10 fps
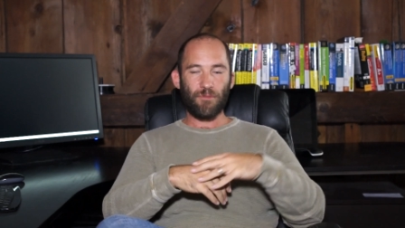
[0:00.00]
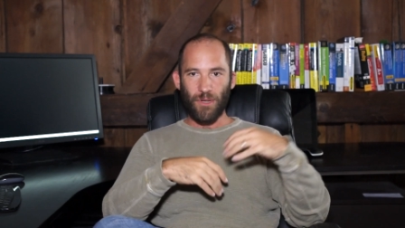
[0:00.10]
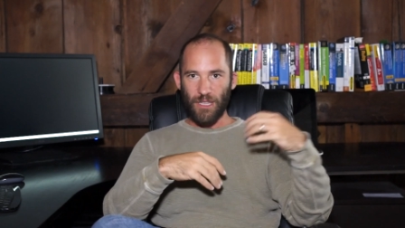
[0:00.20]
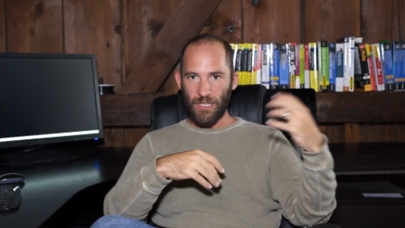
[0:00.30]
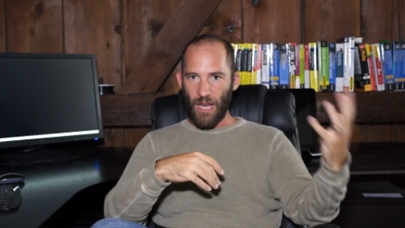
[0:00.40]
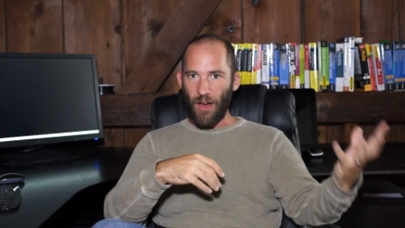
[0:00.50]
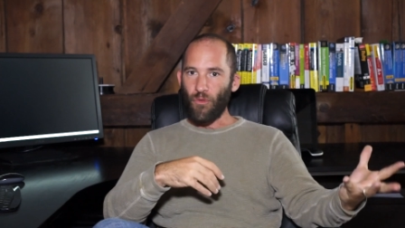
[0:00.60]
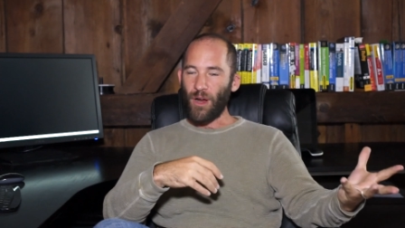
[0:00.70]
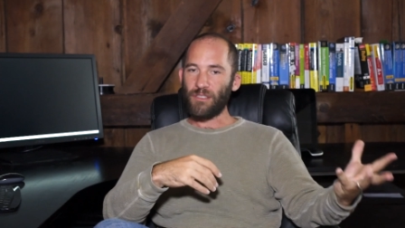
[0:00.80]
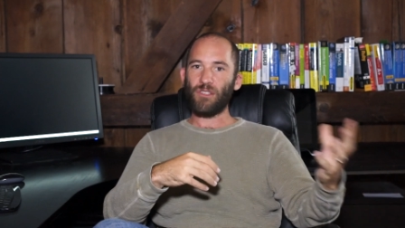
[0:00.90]
We did the
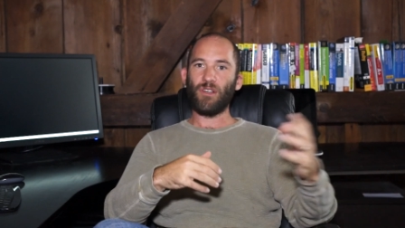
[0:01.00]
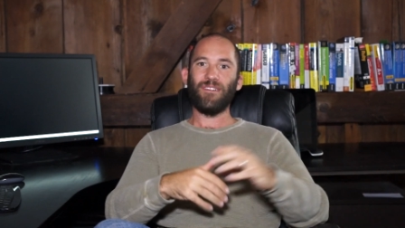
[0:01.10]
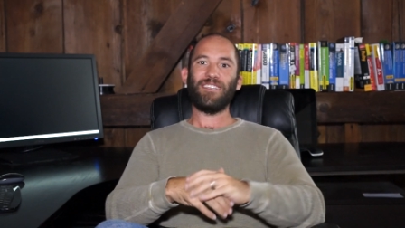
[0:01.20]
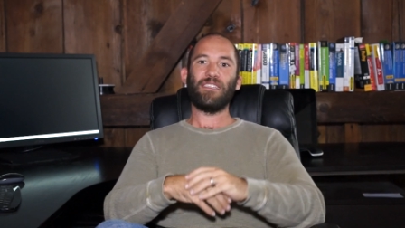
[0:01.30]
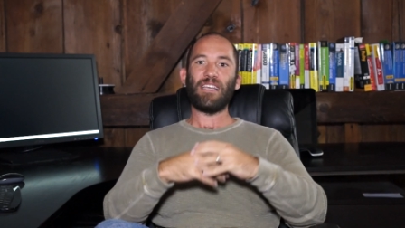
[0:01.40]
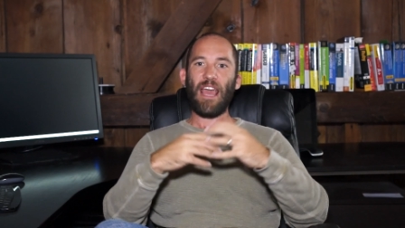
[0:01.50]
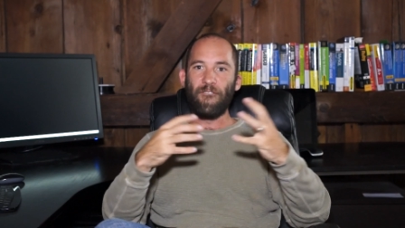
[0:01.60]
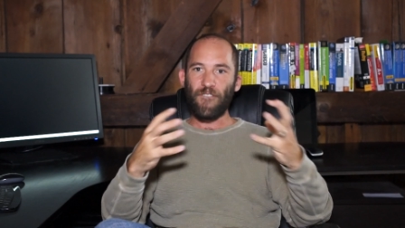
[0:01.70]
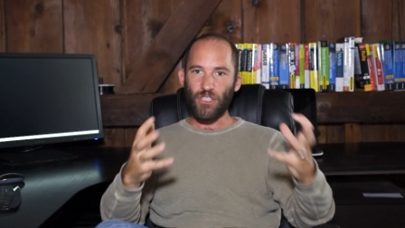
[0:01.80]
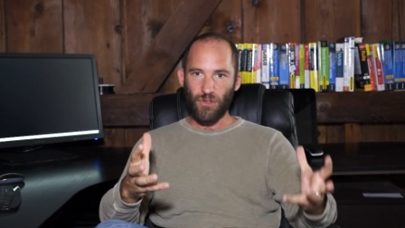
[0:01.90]
software as a service. This is
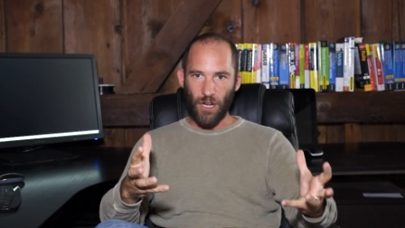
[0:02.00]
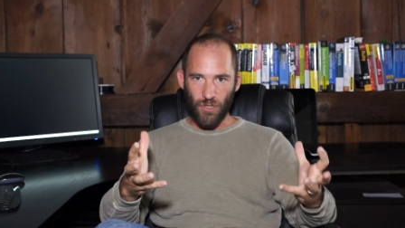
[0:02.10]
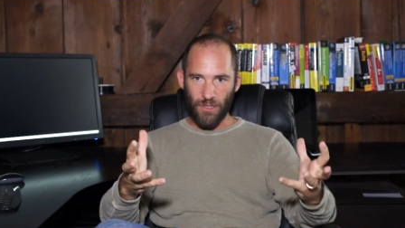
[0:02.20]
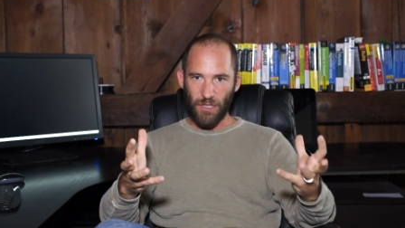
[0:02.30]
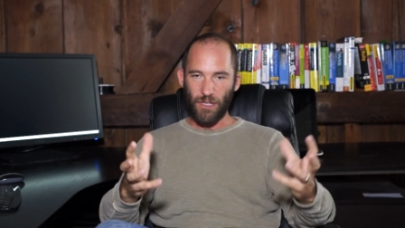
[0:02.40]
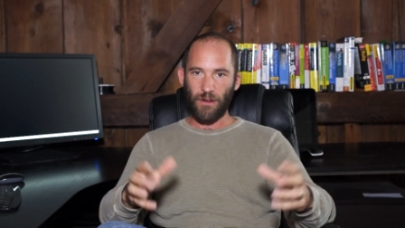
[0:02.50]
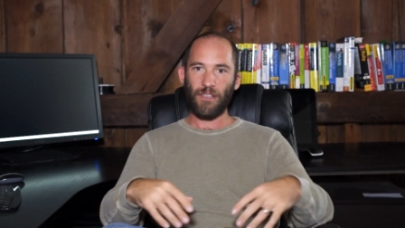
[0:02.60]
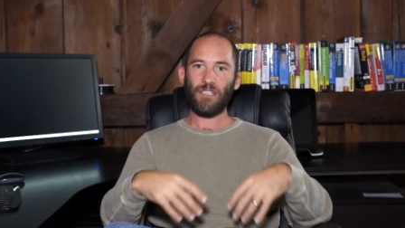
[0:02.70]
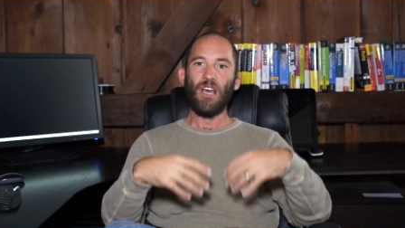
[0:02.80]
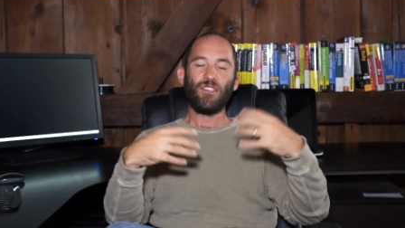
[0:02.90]
infrastructure as a
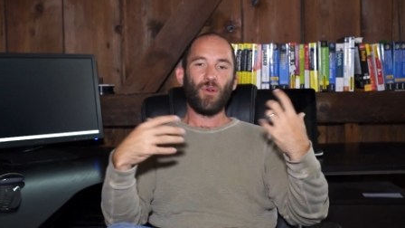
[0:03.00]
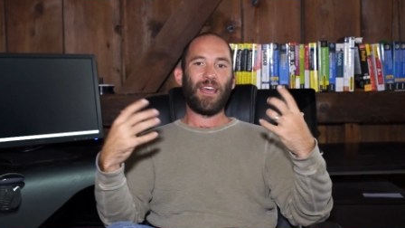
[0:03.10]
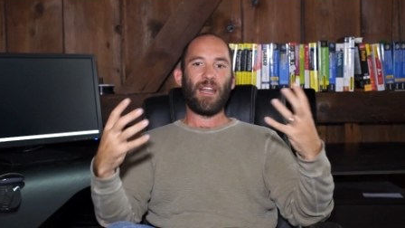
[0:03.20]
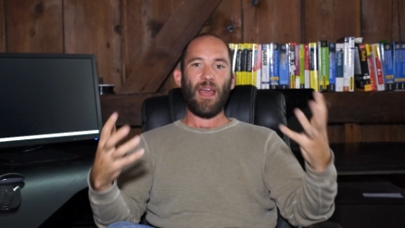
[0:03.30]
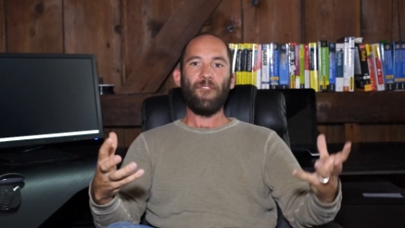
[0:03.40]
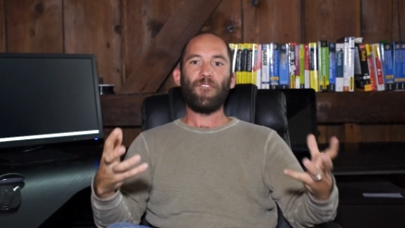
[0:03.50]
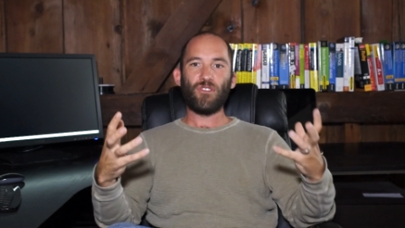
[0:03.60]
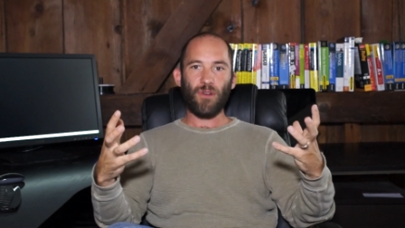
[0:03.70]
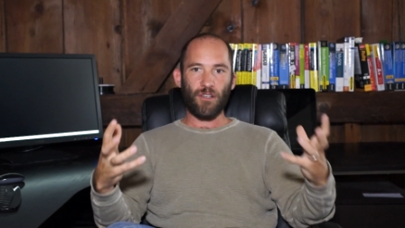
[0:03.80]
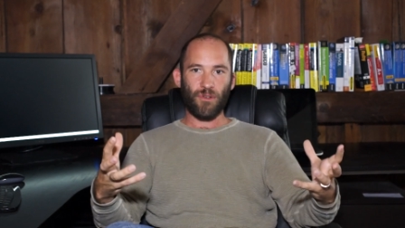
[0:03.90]
service. So again,
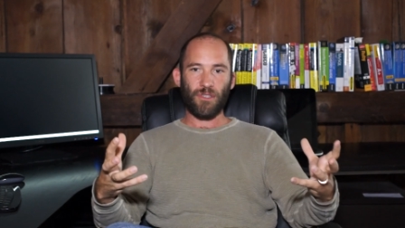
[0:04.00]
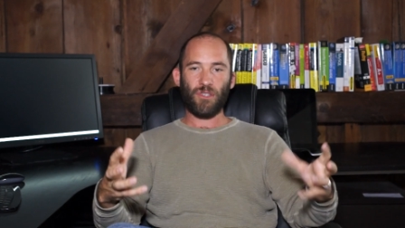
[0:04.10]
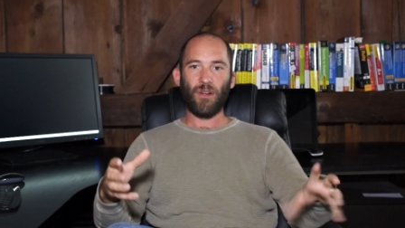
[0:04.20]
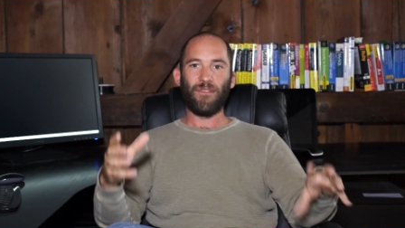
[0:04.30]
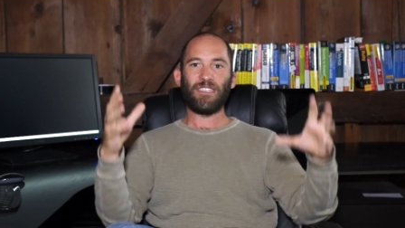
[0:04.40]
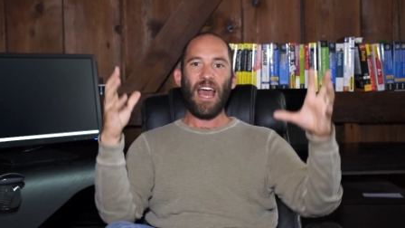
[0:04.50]
infrastructure as a service.